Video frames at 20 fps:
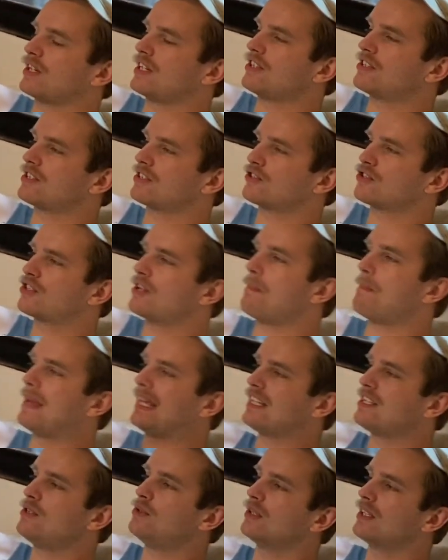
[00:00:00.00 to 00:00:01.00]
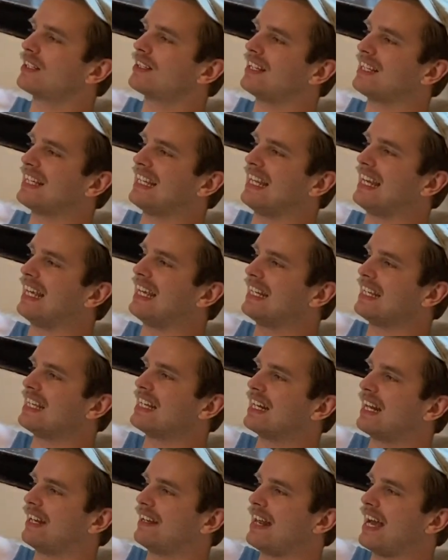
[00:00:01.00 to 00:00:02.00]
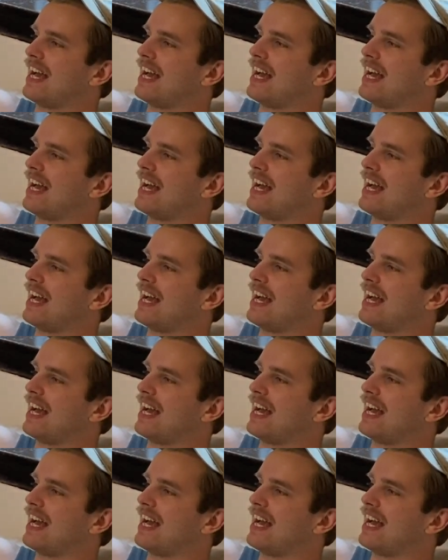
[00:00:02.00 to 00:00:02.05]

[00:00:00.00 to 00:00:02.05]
research to make you look like an idiot on